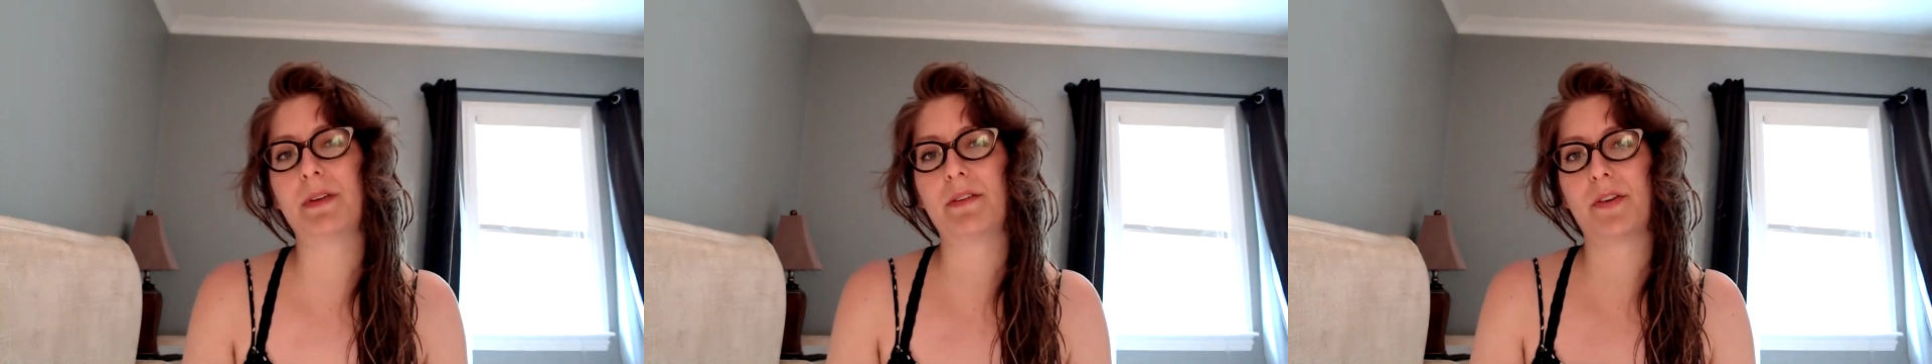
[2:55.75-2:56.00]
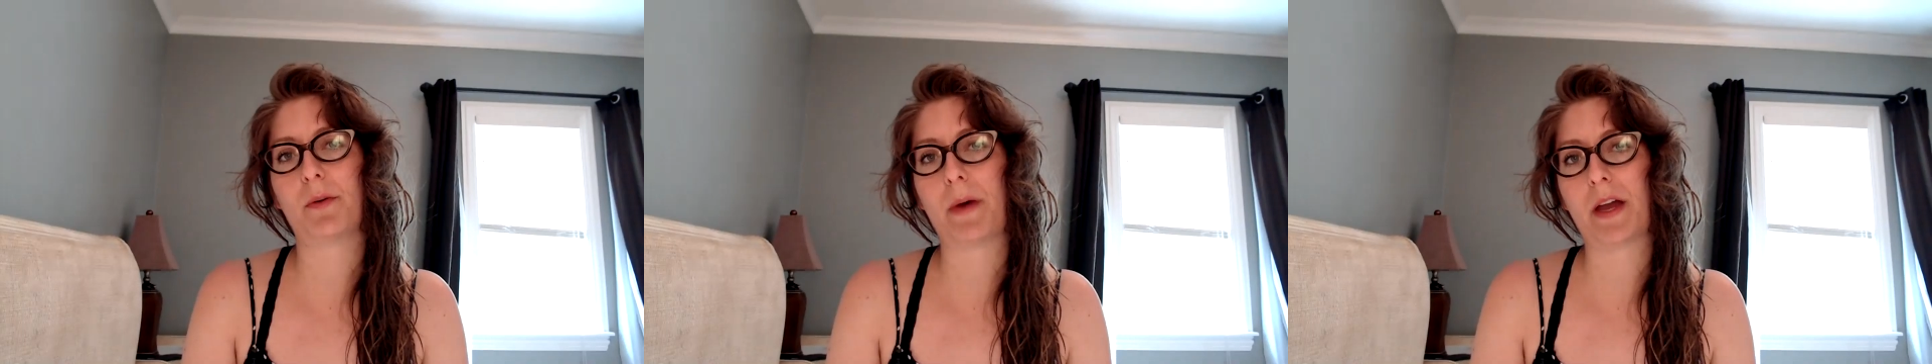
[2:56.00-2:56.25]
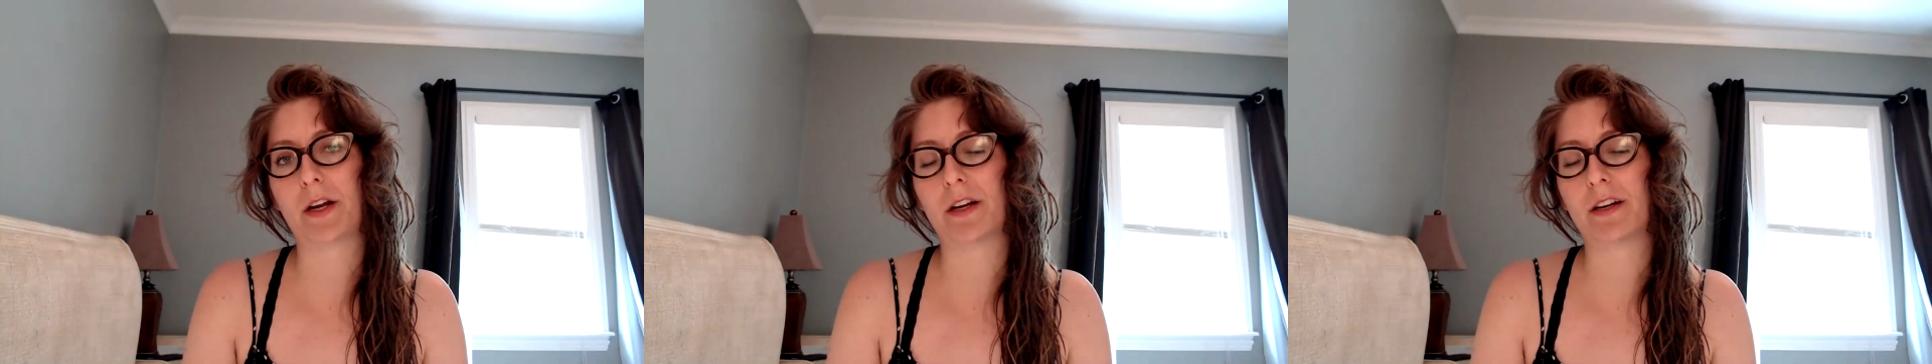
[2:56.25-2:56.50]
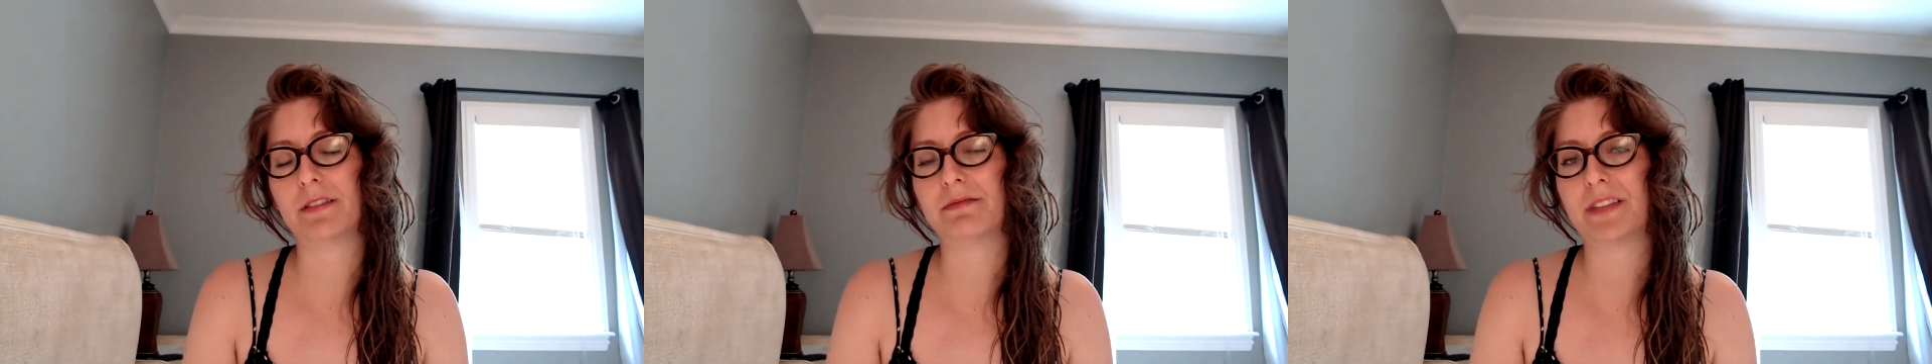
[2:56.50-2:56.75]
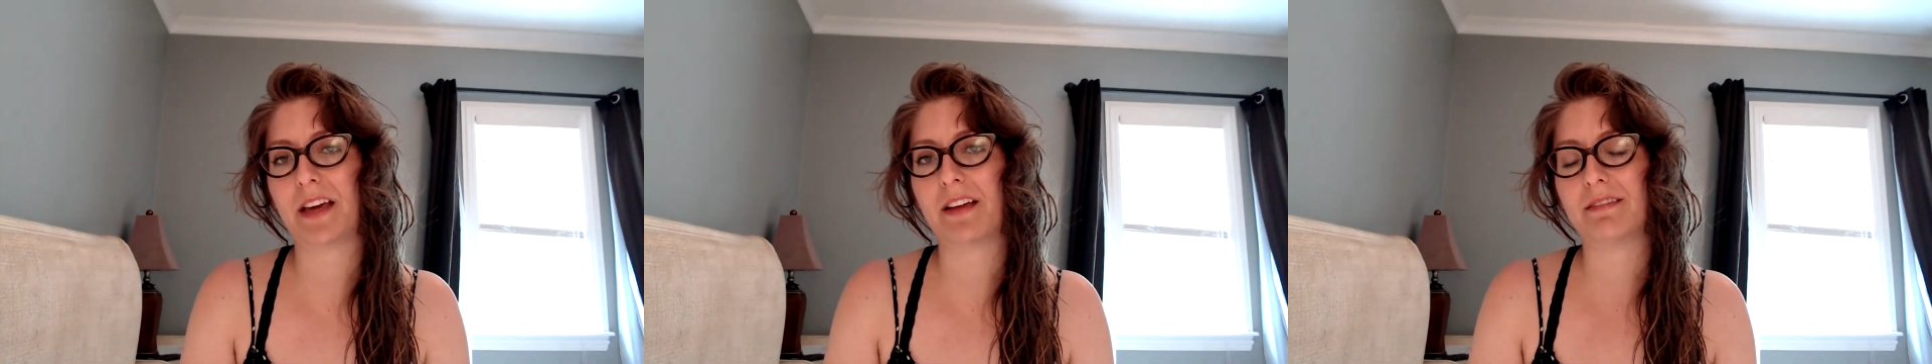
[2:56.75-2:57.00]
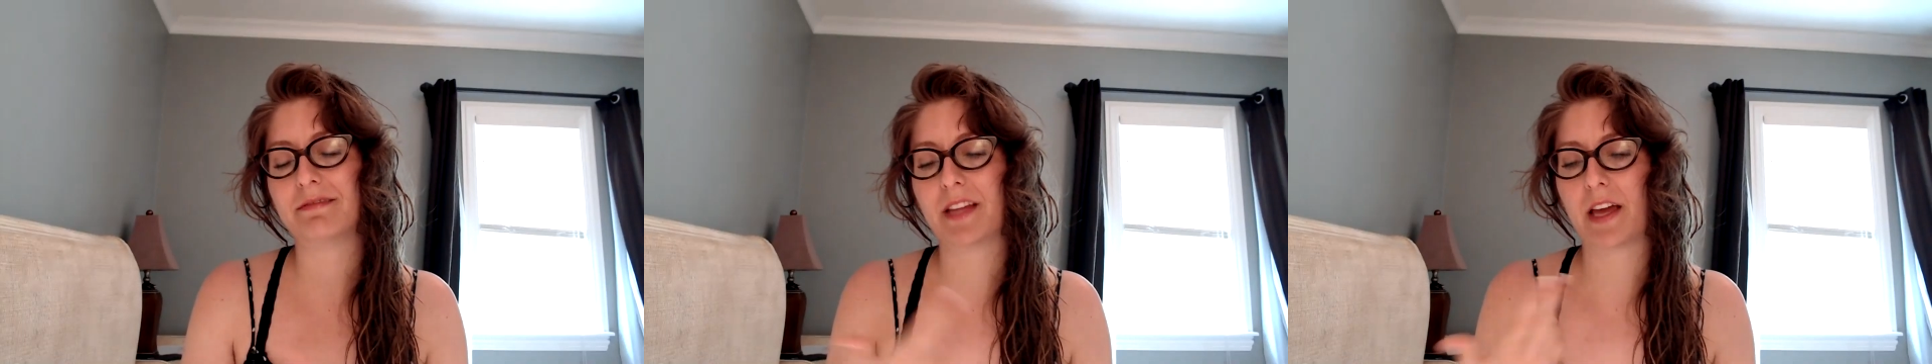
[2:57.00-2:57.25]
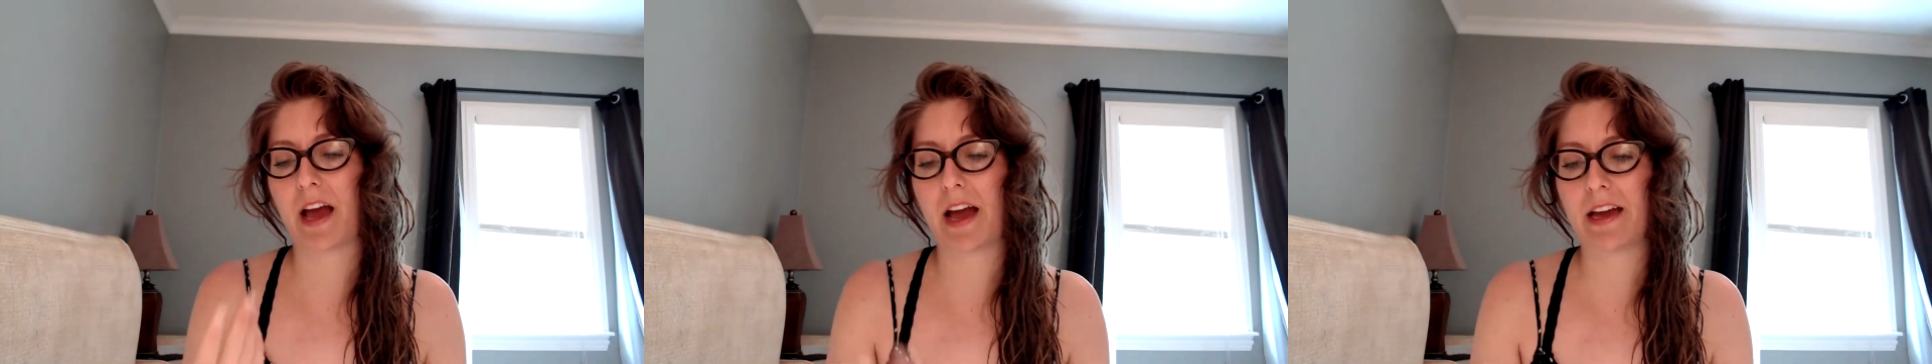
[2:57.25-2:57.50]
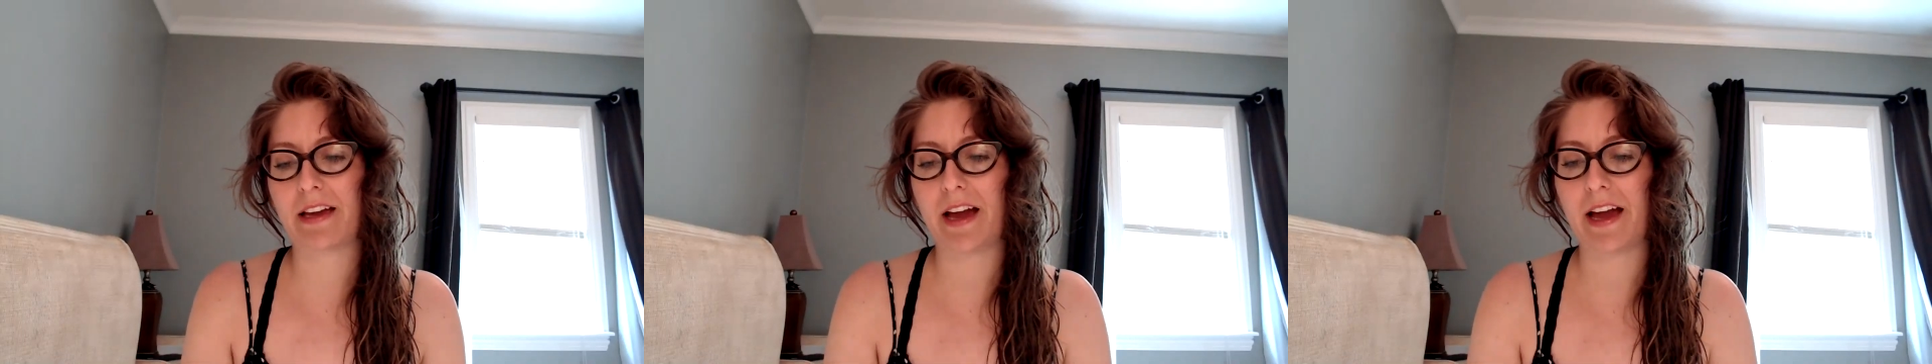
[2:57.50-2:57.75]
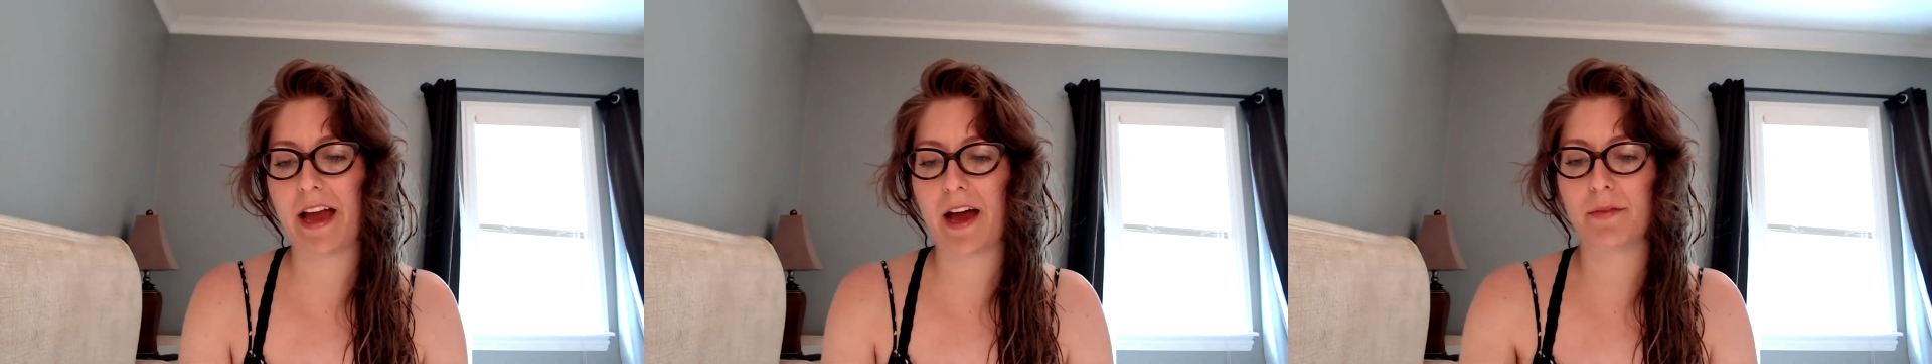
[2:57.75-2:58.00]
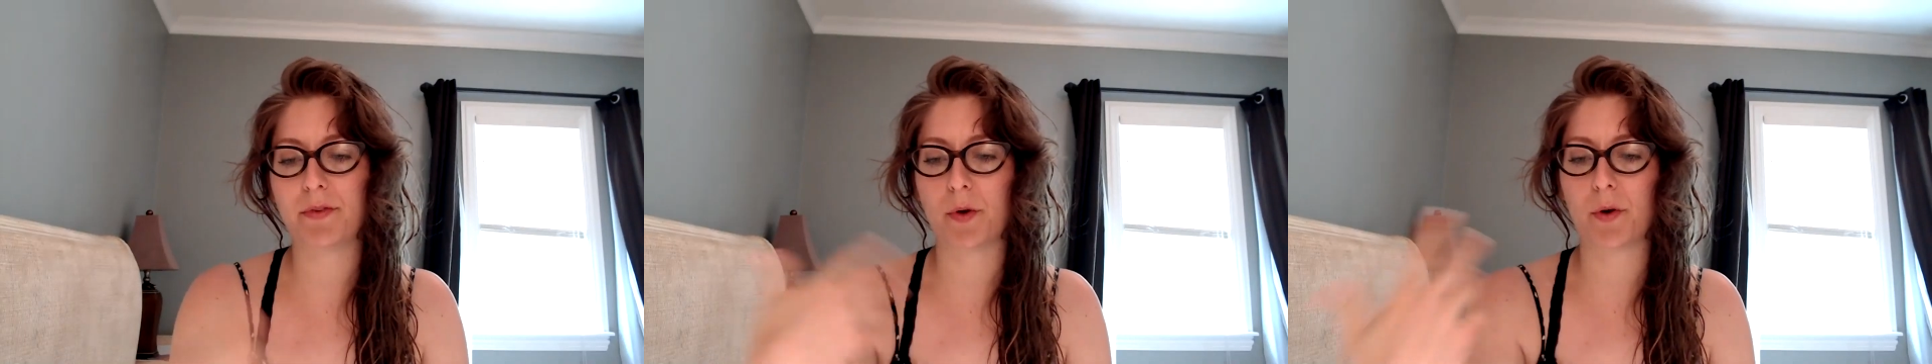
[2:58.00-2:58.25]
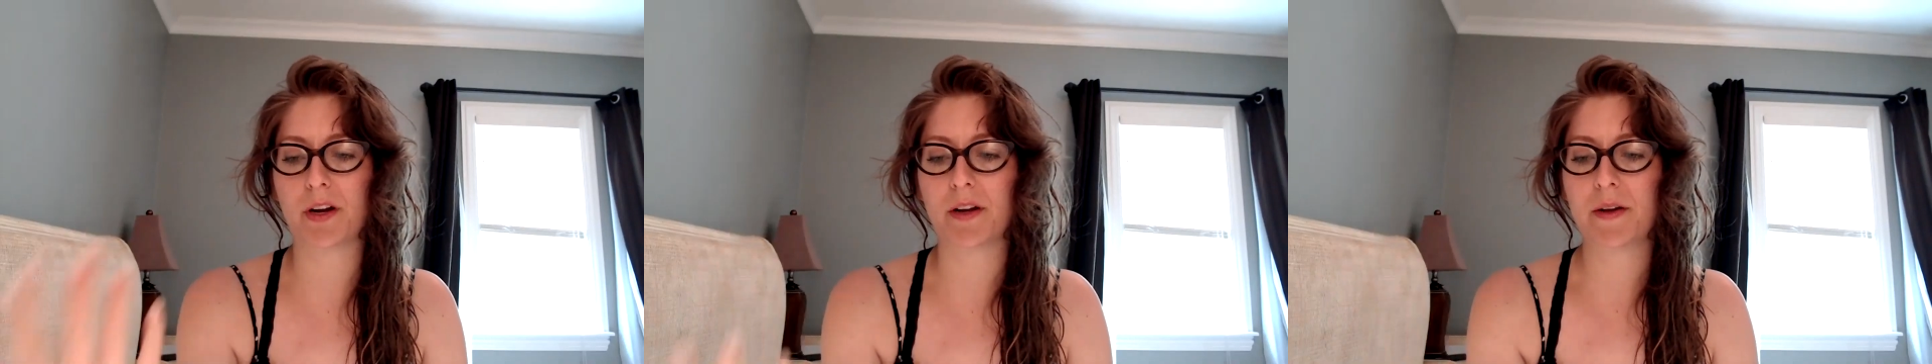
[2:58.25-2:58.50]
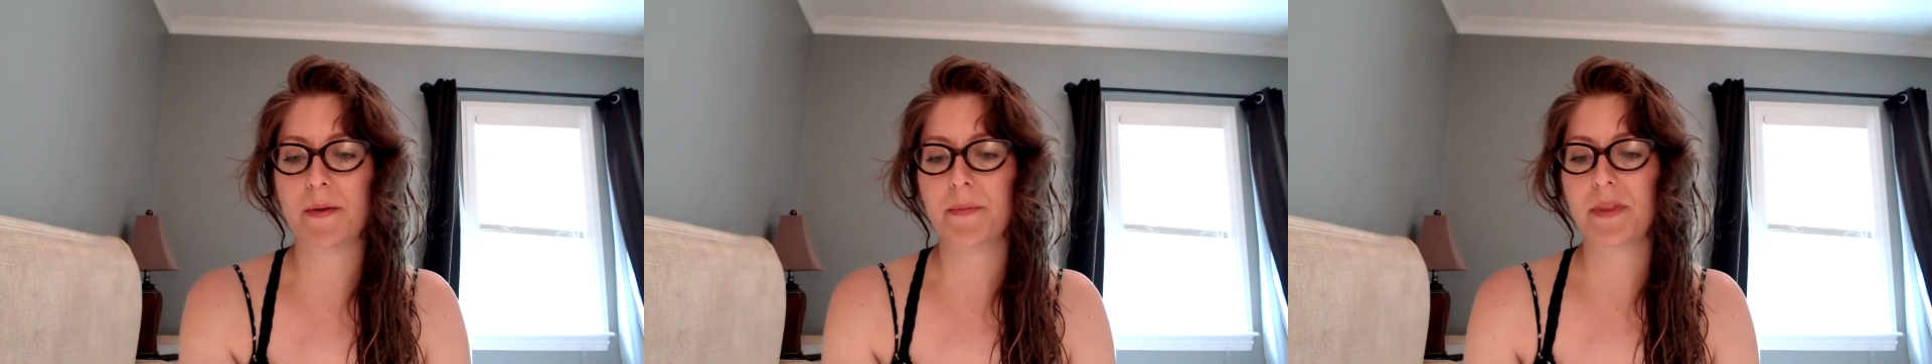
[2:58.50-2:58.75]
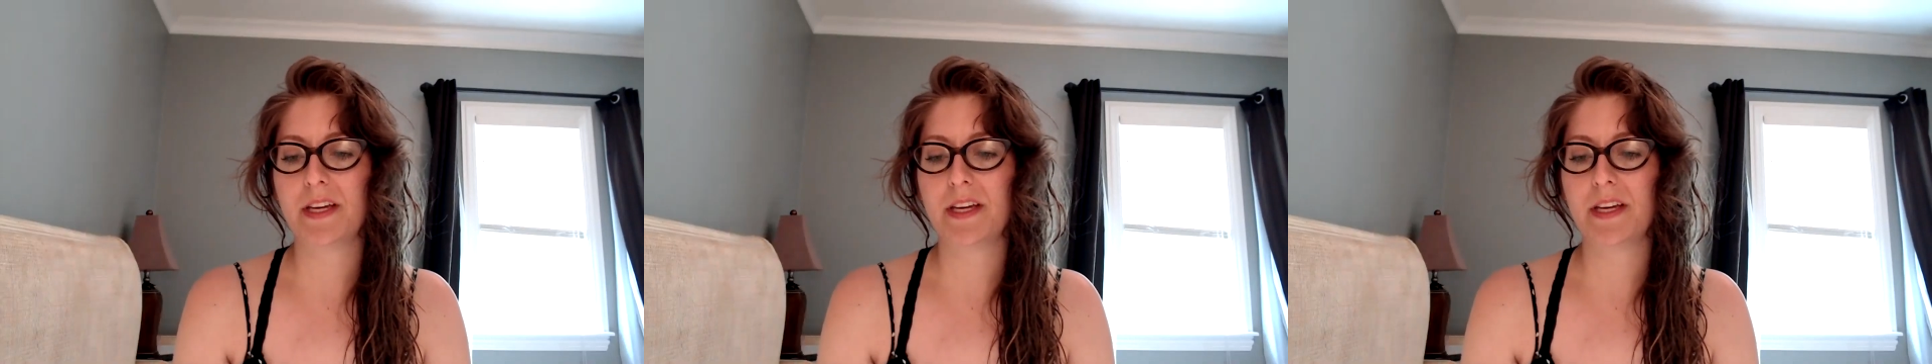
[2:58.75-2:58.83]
That makes me feel better that I have your